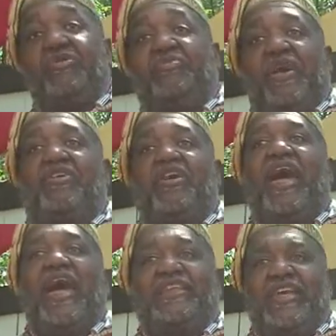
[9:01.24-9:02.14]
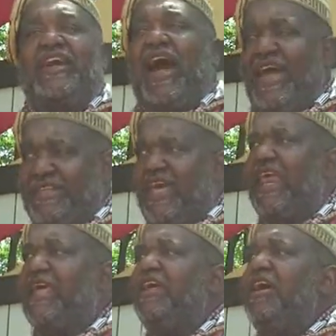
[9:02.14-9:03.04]
it would be a good idea, I did
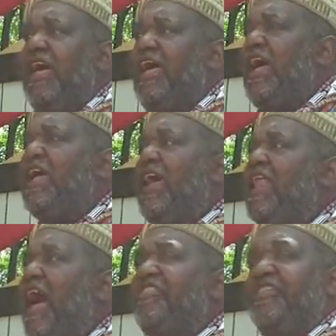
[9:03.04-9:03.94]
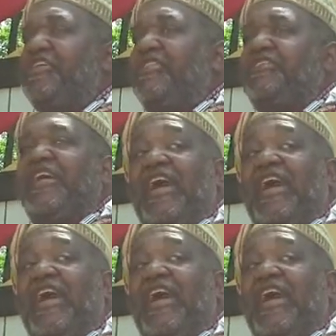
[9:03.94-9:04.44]
it. And I think that the